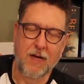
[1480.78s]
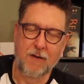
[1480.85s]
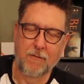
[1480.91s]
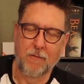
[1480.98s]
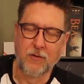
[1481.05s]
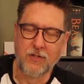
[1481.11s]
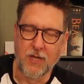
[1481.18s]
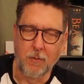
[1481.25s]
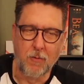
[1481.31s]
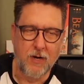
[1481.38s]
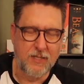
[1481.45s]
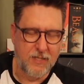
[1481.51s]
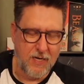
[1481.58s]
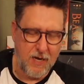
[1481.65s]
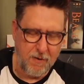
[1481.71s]
for some
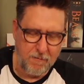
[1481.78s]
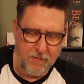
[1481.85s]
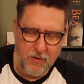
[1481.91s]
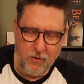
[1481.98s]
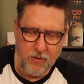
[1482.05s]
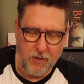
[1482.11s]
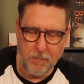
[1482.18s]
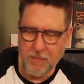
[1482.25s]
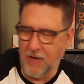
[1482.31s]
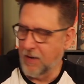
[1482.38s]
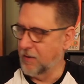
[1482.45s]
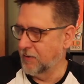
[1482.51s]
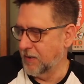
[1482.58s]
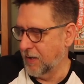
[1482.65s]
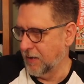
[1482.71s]
reason I feel
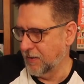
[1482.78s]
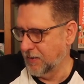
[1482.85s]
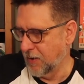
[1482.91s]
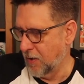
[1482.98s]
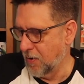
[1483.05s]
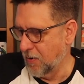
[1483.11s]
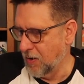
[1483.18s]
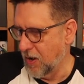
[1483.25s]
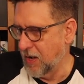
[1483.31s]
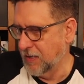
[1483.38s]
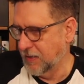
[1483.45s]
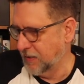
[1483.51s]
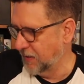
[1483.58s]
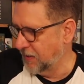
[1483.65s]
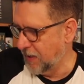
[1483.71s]
compelled to hold on
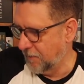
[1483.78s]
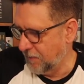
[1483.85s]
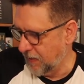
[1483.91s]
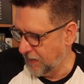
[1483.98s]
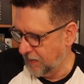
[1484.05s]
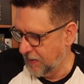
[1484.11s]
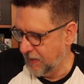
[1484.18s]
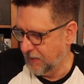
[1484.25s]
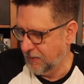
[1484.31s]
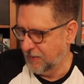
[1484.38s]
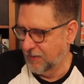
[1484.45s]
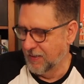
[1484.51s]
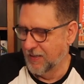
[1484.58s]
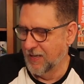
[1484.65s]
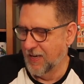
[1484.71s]
to stuff like
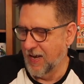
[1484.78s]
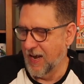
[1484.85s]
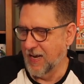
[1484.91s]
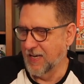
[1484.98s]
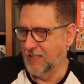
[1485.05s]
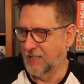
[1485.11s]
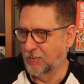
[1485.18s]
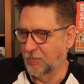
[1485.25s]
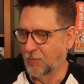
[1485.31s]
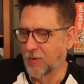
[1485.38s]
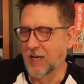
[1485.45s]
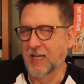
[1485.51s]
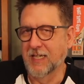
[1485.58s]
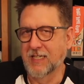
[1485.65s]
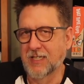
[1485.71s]
this, and it's
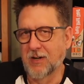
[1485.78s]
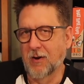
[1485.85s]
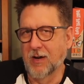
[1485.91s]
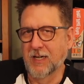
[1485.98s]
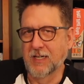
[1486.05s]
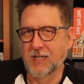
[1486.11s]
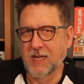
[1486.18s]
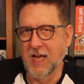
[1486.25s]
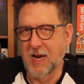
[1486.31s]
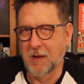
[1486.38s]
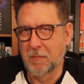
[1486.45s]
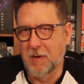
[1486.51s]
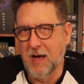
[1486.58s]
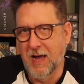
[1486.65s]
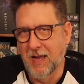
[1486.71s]
really starting to kind
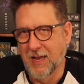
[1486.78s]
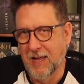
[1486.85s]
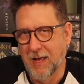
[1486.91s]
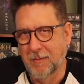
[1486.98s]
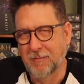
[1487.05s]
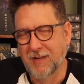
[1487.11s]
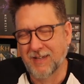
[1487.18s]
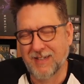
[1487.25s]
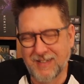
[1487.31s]
of pile up.